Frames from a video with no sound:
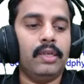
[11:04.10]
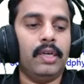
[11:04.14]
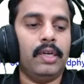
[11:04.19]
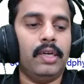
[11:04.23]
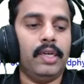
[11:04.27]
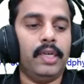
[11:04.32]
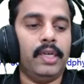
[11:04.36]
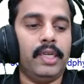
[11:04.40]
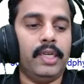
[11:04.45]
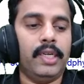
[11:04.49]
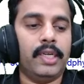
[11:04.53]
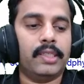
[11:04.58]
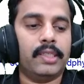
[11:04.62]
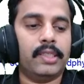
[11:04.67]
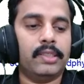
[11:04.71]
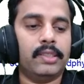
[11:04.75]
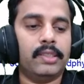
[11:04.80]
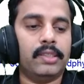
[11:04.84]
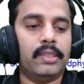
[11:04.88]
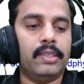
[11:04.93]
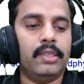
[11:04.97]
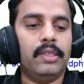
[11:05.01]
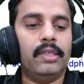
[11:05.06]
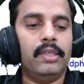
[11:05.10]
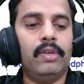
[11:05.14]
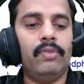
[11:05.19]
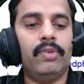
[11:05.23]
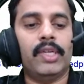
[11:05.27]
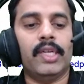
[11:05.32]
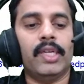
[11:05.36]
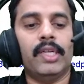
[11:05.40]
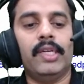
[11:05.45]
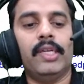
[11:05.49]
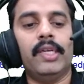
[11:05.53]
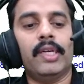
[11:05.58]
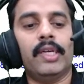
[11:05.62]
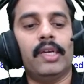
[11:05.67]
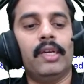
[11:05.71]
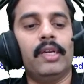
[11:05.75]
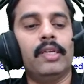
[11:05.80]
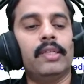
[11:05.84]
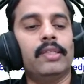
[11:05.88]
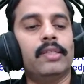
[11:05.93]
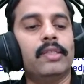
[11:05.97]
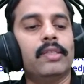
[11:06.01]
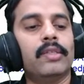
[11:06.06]
dx. Now we can
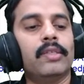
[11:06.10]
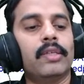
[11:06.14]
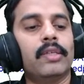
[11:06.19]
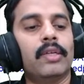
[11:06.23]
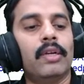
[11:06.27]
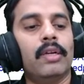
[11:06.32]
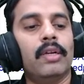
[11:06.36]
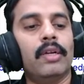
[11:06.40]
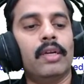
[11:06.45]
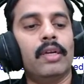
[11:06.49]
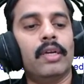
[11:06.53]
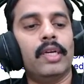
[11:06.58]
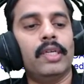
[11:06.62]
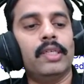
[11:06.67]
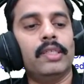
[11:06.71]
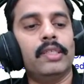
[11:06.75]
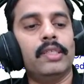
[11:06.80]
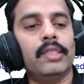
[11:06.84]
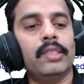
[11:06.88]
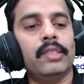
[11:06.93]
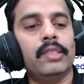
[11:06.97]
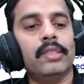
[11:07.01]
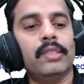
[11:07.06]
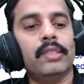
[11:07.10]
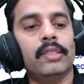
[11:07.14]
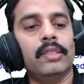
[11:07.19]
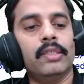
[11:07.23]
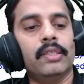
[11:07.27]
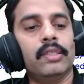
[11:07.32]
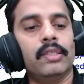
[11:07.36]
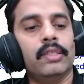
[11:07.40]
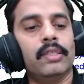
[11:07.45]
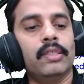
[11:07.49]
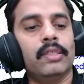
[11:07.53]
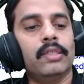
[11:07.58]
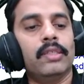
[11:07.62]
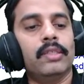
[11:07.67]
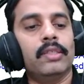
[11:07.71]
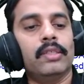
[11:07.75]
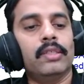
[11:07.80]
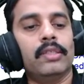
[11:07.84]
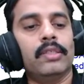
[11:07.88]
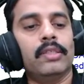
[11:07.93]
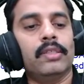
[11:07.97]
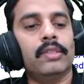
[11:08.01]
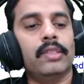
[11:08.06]
integrate, right?
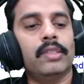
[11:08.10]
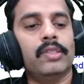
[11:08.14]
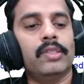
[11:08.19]
Then